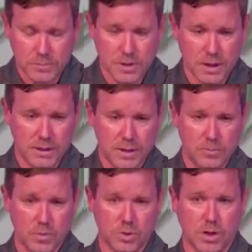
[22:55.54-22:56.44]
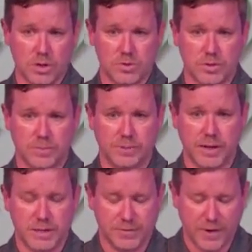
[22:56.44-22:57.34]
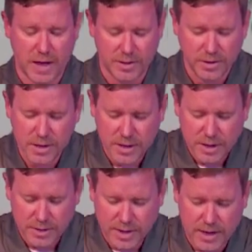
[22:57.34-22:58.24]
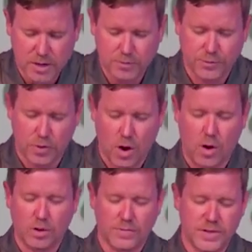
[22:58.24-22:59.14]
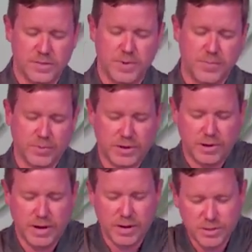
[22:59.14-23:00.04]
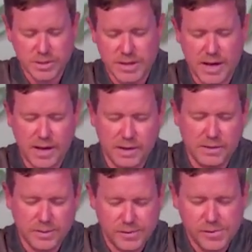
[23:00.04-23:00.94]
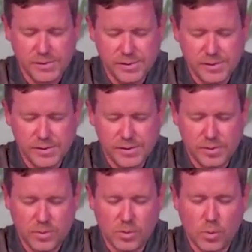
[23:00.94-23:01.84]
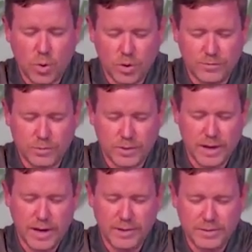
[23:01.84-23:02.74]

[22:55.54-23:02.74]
and then we'll close with the pledge. Father, thank you for all of these people that are here today. What a wonderful day,